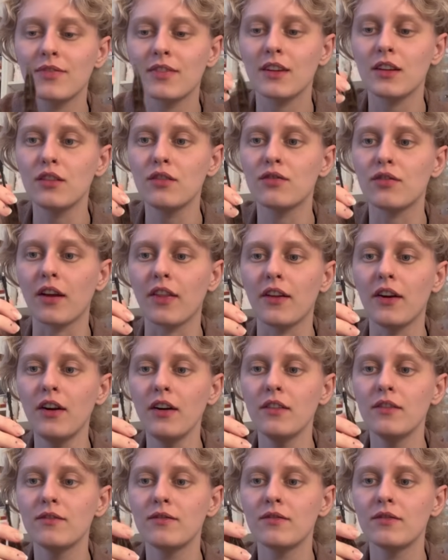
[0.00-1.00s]
this
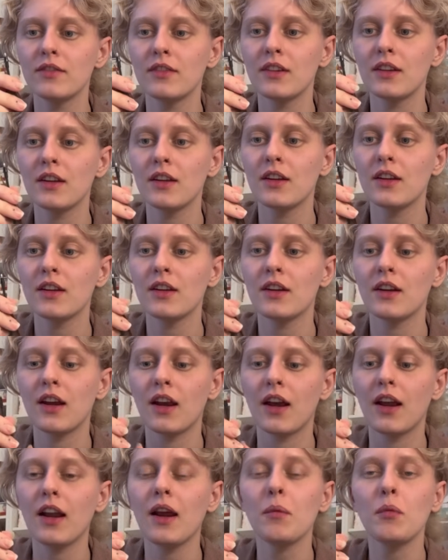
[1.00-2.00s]
feather
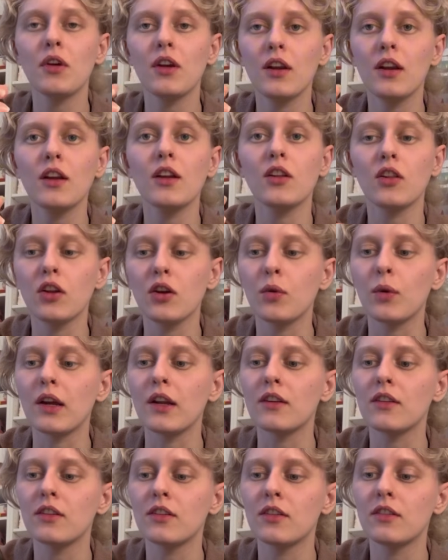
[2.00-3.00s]
and I'm gonna glue
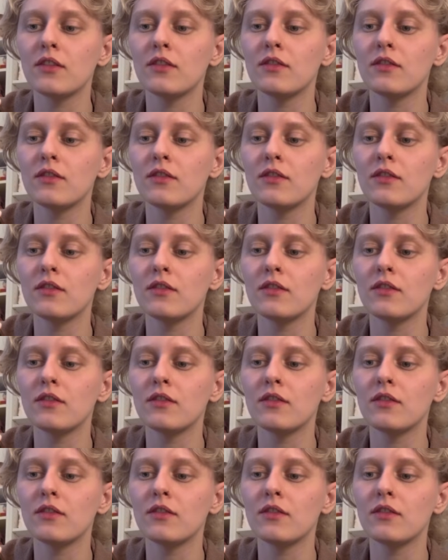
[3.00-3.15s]
it